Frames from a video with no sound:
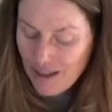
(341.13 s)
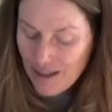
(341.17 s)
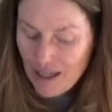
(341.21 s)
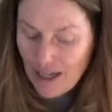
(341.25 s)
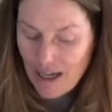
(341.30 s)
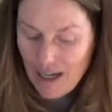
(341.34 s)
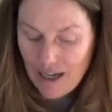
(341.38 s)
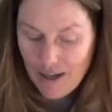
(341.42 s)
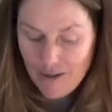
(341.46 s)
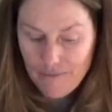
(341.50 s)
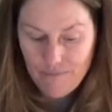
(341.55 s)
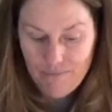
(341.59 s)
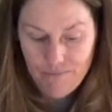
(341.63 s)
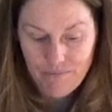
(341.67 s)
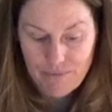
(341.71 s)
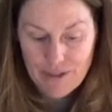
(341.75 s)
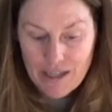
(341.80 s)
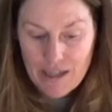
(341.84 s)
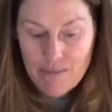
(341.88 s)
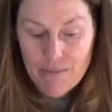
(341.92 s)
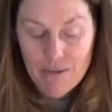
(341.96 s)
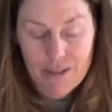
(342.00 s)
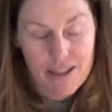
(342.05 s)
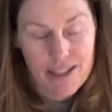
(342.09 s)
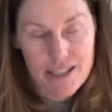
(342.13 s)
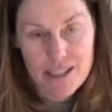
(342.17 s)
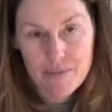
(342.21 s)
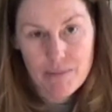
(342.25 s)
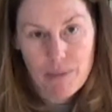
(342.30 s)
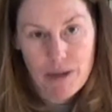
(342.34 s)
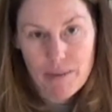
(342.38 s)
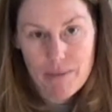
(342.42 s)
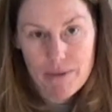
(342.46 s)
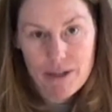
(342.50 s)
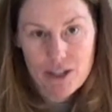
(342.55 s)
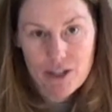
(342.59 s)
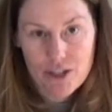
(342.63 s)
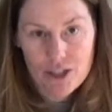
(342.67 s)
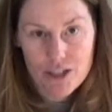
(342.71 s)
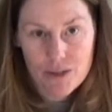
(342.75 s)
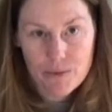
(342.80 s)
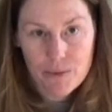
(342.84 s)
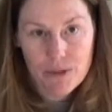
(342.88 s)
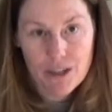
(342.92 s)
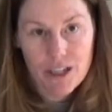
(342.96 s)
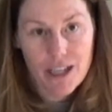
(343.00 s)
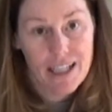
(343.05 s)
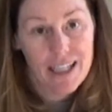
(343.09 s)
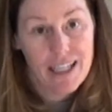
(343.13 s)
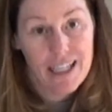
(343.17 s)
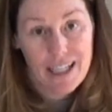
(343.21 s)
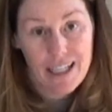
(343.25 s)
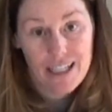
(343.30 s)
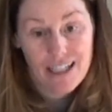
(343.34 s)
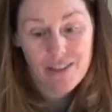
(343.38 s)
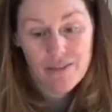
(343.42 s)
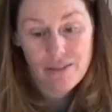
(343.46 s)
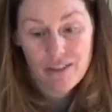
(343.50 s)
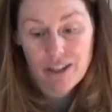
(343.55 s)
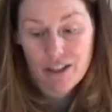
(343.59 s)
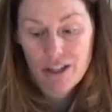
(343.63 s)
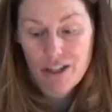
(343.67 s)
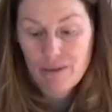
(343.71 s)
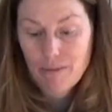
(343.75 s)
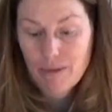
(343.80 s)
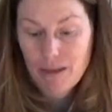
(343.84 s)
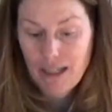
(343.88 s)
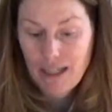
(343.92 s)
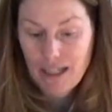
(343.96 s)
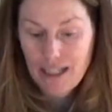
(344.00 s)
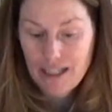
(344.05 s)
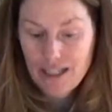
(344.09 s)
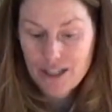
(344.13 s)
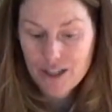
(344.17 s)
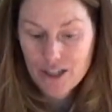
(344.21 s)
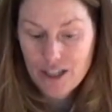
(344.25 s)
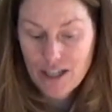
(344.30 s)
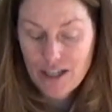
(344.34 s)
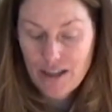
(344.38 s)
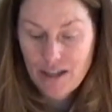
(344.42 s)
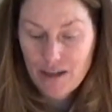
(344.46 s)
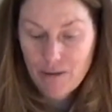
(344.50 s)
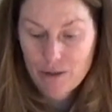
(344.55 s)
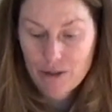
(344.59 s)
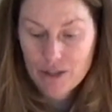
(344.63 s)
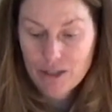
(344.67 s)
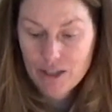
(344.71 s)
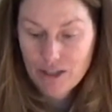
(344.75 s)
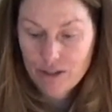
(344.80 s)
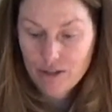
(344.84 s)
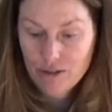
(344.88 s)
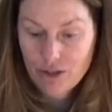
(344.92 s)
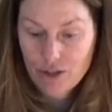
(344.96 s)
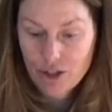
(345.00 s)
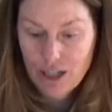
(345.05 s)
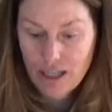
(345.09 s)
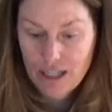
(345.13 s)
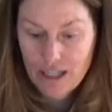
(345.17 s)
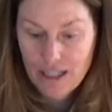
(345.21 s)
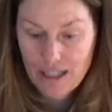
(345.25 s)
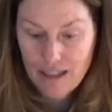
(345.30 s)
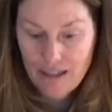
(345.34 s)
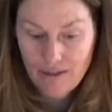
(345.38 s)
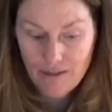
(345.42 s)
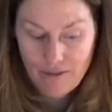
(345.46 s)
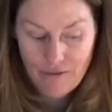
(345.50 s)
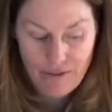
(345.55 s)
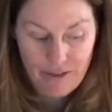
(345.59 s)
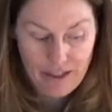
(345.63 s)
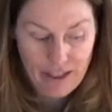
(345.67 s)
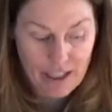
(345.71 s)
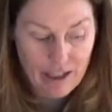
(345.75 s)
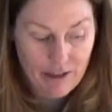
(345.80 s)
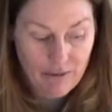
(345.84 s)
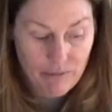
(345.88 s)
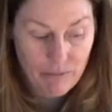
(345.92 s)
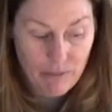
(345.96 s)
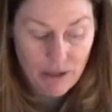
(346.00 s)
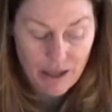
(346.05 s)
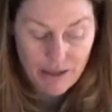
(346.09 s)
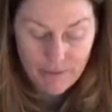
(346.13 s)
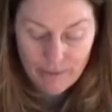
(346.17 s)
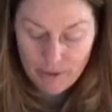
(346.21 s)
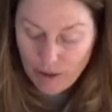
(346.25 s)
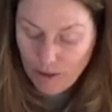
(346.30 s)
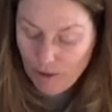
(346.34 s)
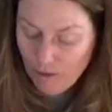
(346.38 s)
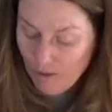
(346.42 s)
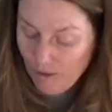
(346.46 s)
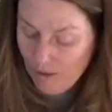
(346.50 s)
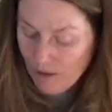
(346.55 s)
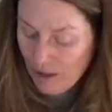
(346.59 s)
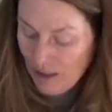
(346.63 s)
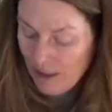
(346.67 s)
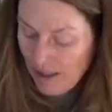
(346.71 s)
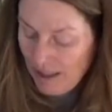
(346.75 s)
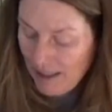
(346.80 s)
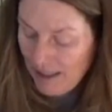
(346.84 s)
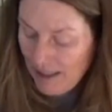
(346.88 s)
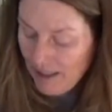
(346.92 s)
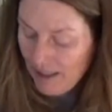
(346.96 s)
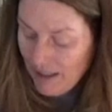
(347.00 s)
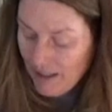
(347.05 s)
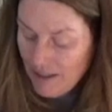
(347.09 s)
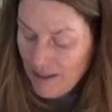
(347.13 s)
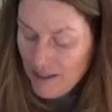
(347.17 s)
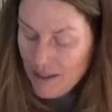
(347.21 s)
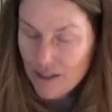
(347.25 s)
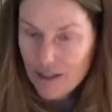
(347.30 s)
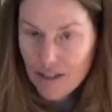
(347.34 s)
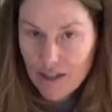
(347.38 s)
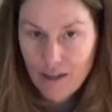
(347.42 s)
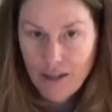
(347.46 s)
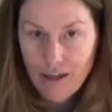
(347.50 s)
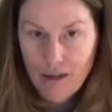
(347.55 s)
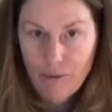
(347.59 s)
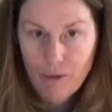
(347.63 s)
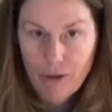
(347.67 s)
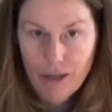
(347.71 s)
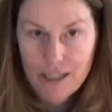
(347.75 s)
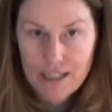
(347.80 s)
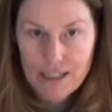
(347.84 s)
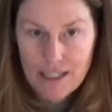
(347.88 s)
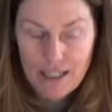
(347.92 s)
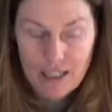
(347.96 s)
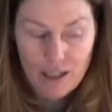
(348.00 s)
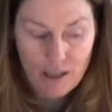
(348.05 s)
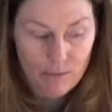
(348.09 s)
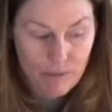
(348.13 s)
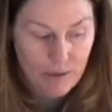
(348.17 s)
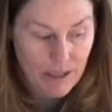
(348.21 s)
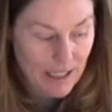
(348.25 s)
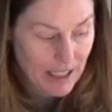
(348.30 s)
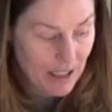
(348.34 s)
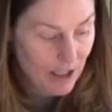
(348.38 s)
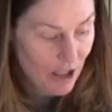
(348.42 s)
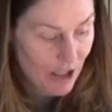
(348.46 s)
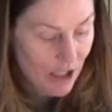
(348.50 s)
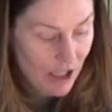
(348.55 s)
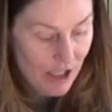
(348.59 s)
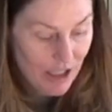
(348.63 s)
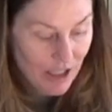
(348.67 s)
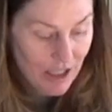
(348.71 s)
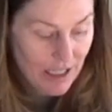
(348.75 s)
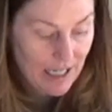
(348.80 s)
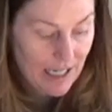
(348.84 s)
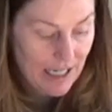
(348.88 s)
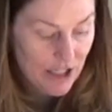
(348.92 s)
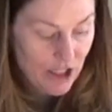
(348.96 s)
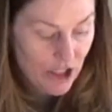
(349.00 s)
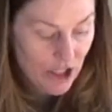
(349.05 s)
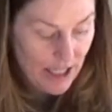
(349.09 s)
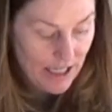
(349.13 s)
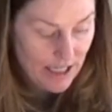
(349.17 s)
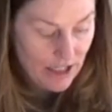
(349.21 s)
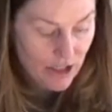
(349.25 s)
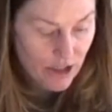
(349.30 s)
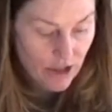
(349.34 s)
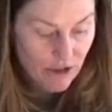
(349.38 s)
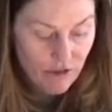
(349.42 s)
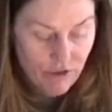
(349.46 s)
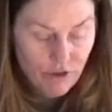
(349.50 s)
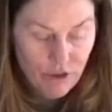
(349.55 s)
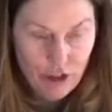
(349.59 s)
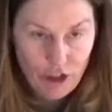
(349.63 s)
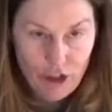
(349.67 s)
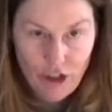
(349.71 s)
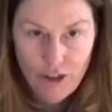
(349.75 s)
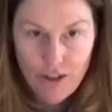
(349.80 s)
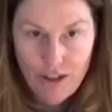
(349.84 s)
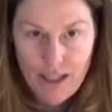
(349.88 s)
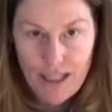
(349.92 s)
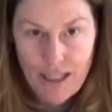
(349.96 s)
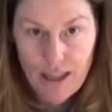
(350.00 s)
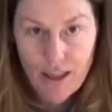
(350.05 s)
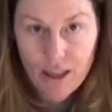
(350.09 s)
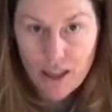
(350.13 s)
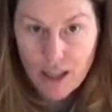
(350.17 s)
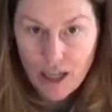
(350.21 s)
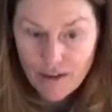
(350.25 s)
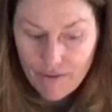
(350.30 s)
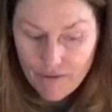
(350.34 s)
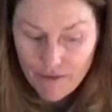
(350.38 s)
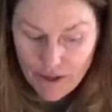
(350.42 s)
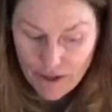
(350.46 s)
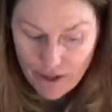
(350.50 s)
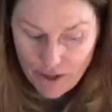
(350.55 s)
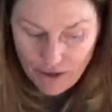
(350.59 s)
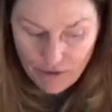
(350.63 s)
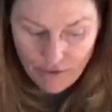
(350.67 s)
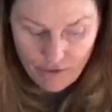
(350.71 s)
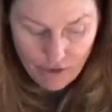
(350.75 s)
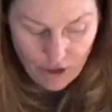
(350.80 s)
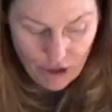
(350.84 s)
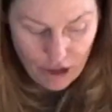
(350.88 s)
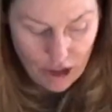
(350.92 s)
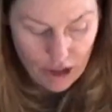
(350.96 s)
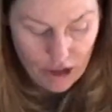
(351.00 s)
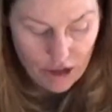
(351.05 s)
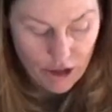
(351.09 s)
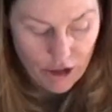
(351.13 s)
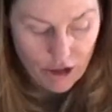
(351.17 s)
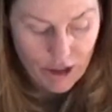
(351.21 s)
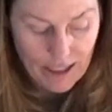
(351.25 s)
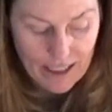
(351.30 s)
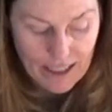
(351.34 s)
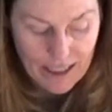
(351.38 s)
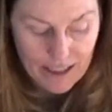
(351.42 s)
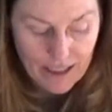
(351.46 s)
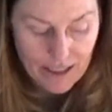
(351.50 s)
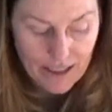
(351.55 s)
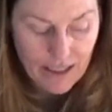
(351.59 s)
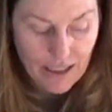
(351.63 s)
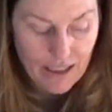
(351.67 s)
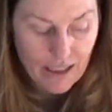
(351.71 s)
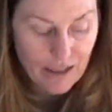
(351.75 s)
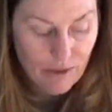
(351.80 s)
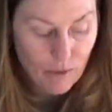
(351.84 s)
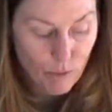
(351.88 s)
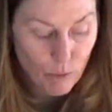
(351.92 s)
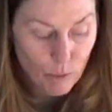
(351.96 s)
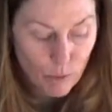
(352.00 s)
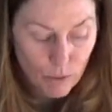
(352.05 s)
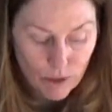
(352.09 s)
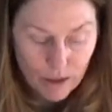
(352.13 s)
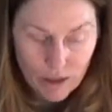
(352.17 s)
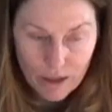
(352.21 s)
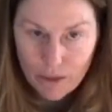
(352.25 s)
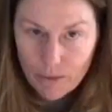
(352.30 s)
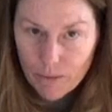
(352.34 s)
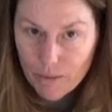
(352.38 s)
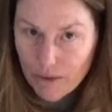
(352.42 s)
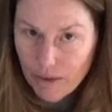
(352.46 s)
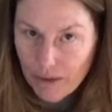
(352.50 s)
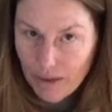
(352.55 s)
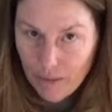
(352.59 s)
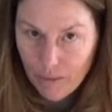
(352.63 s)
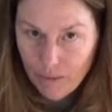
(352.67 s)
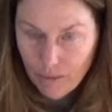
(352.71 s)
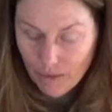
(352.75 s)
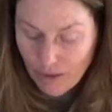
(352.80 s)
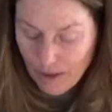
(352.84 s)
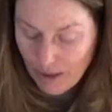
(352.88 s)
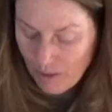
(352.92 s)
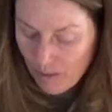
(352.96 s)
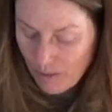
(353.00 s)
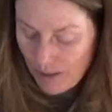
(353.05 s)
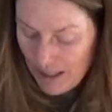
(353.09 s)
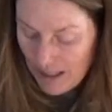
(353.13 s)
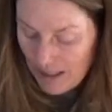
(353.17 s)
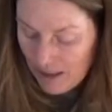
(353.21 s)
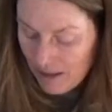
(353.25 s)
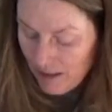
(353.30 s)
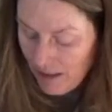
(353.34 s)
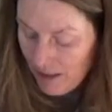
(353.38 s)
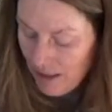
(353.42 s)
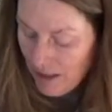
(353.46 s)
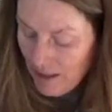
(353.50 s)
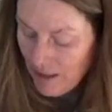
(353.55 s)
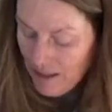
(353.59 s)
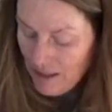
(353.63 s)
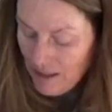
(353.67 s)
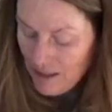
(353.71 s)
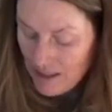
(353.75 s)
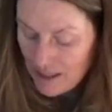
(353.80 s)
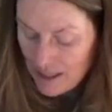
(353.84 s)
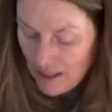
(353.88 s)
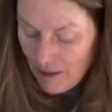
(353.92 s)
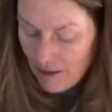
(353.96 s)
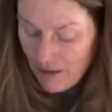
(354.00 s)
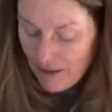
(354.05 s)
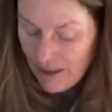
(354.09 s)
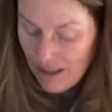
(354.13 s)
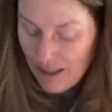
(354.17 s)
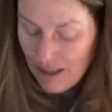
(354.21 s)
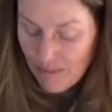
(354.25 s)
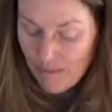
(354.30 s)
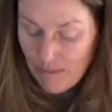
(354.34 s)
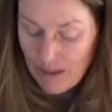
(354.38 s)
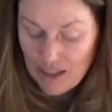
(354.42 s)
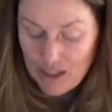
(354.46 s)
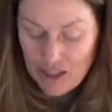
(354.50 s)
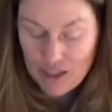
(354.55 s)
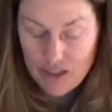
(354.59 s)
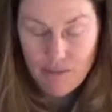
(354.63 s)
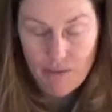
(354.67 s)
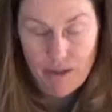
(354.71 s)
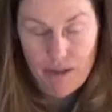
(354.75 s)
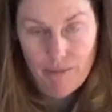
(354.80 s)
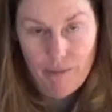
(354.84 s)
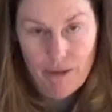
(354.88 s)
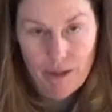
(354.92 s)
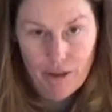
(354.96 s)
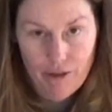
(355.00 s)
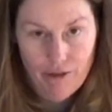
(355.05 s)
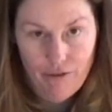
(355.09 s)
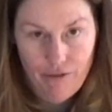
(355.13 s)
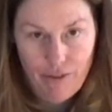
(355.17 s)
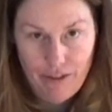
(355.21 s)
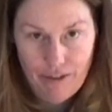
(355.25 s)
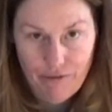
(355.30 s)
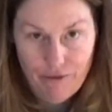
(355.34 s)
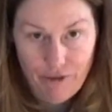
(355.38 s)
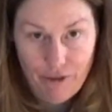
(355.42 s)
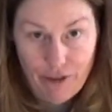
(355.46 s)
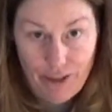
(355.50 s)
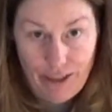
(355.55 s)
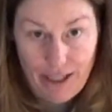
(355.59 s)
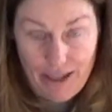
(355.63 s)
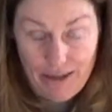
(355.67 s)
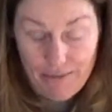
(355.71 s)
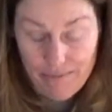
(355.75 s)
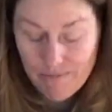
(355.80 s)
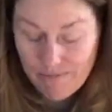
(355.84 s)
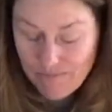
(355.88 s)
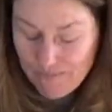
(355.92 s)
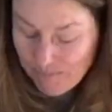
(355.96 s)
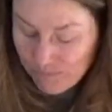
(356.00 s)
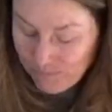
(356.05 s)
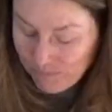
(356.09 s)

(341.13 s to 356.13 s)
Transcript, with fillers: Um, but these puppies just were not eating very much and they were still trying to feed off mom a whole lot. So I wanted to help that along. I changed their food. They love the new food. They're eating it really, really, really well. So I think it might just be a better fit for them.